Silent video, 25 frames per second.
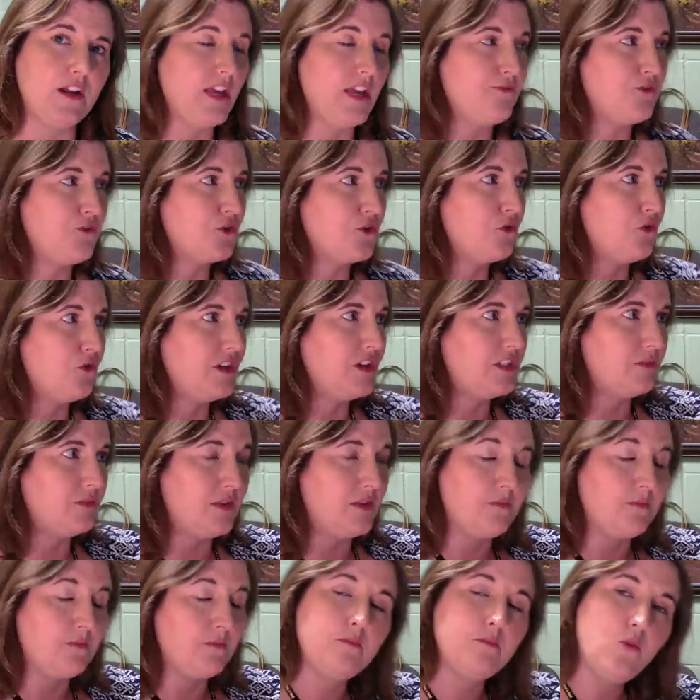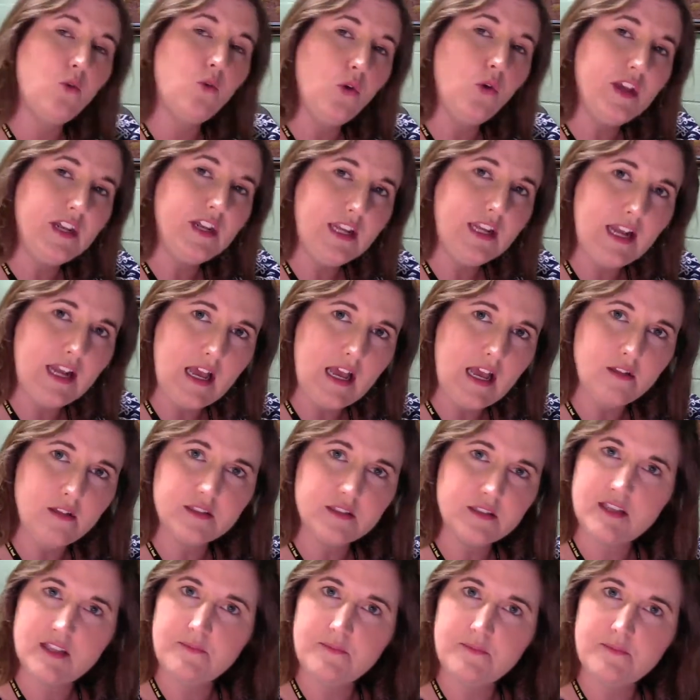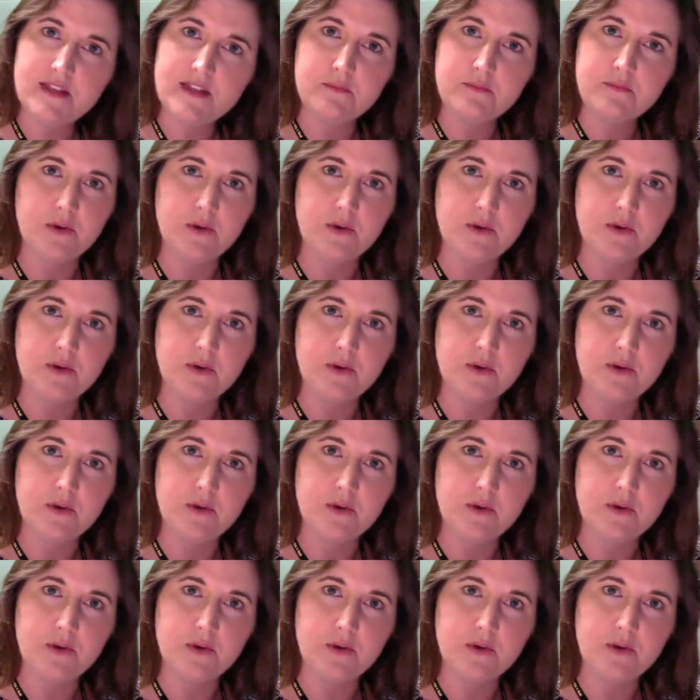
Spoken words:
if you're going to be pointing out something,